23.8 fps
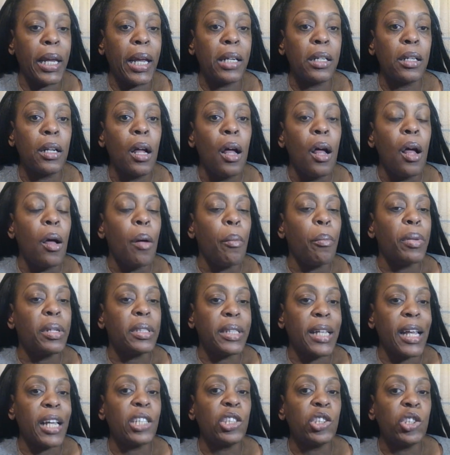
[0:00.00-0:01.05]
but that's
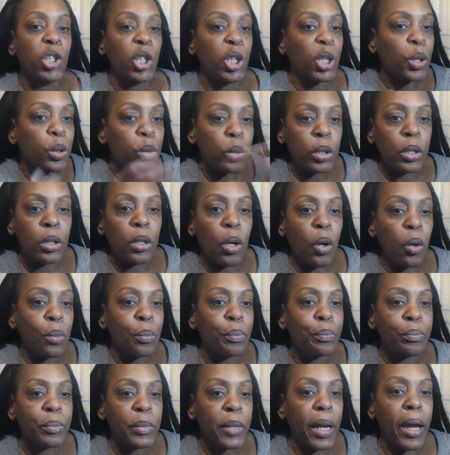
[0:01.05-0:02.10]
just you know
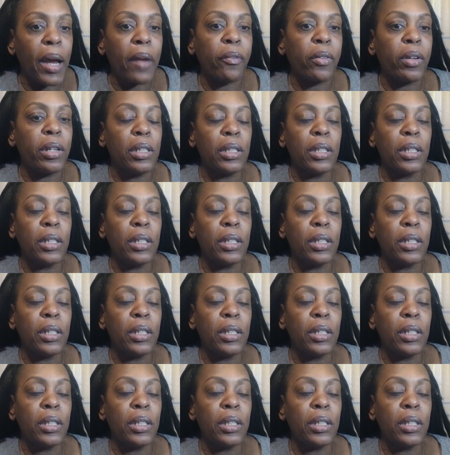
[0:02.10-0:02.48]
every you know